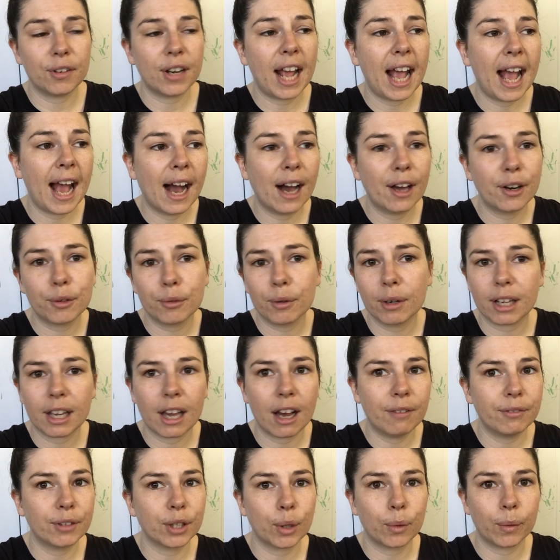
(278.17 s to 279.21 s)
and how to
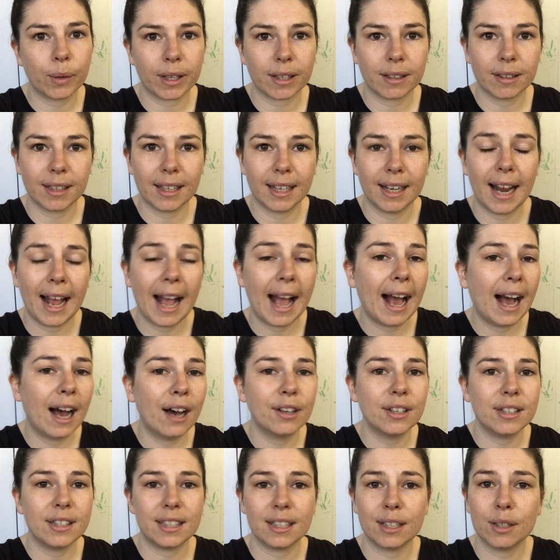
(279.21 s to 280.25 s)
recover quickly and how
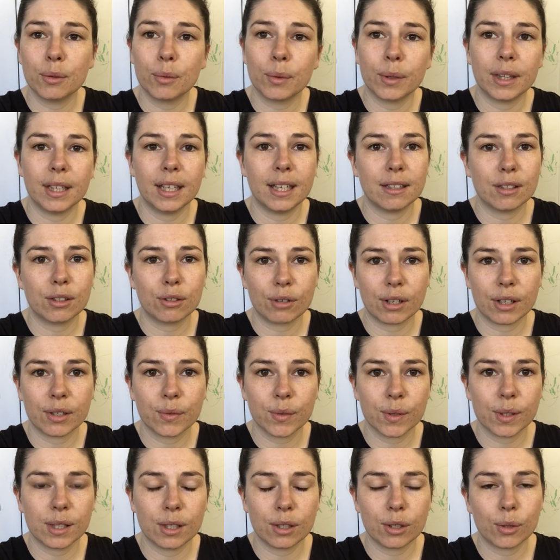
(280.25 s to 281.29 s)
to deal with these
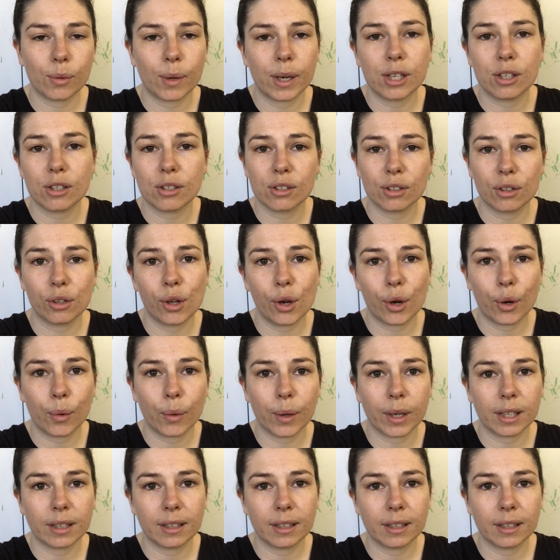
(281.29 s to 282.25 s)
stressful situations a lot